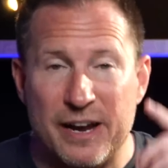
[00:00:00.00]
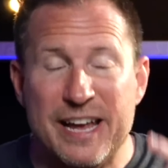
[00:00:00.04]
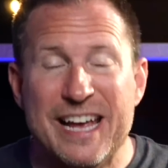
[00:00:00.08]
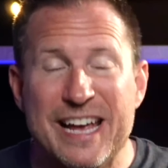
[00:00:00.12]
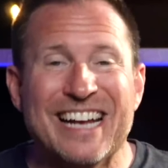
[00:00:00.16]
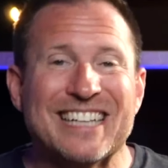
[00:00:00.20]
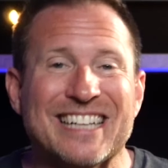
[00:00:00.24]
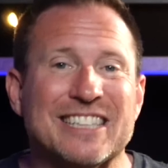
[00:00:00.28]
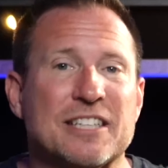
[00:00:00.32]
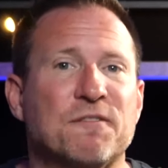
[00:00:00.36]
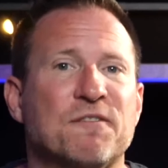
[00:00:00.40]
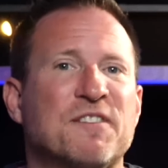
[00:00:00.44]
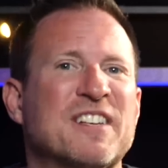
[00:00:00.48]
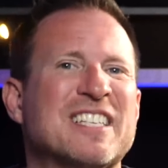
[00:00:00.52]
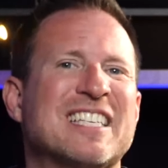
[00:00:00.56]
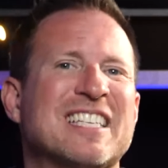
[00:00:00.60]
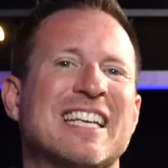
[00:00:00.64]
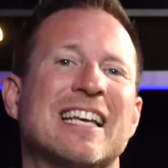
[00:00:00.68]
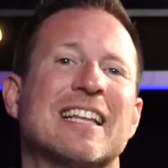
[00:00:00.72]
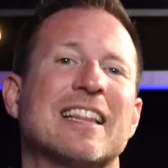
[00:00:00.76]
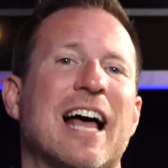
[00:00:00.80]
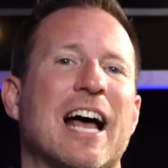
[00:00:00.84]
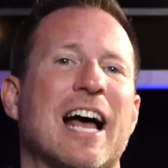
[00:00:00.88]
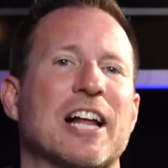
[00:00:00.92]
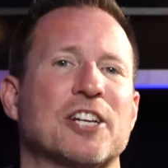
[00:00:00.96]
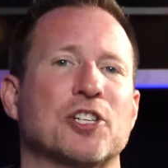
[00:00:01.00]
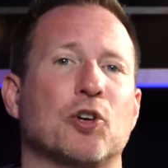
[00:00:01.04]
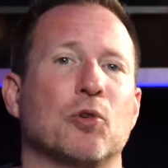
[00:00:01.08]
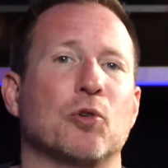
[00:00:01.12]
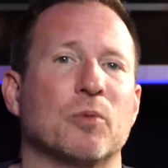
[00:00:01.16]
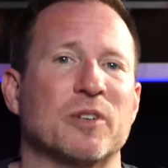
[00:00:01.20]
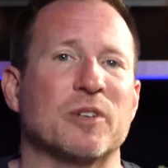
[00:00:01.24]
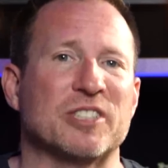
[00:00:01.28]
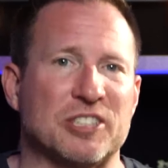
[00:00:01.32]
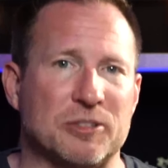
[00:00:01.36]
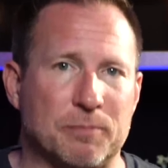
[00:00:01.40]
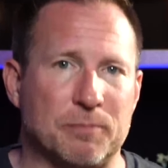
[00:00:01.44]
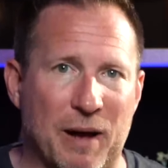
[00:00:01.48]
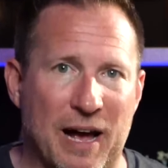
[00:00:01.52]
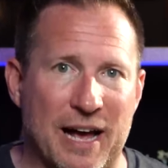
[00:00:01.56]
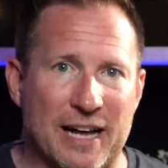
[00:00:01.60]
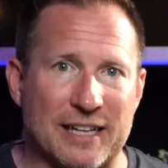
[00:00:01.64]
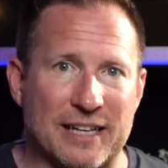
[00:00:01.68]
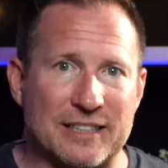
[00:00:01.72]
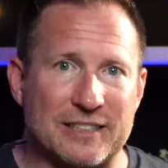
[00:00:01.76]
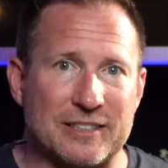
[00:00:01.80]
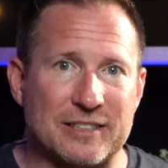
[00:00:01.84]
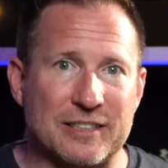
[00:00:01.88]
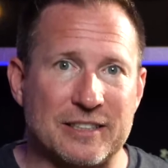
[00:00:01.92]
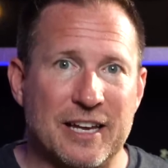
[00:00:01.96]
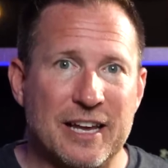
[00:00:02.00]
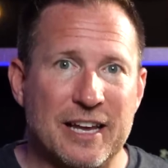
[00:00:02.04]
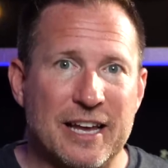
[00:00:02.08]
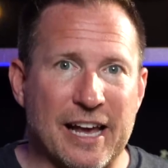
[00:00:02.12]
It's a physiological response.